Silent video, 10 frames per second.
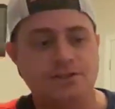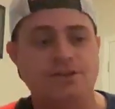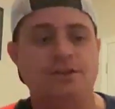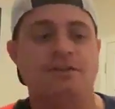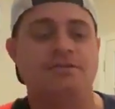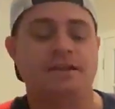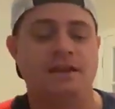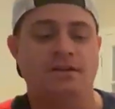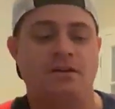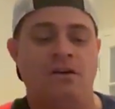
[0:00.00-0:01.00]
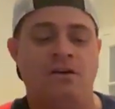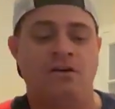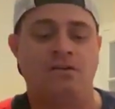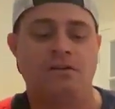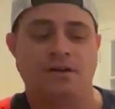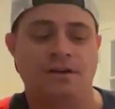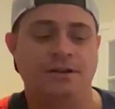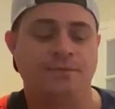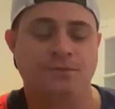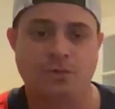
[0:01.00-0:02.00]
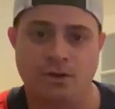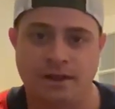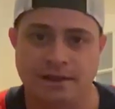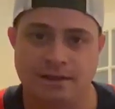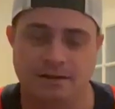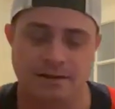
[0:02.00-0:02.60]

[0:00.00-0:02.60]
you definitely get all 120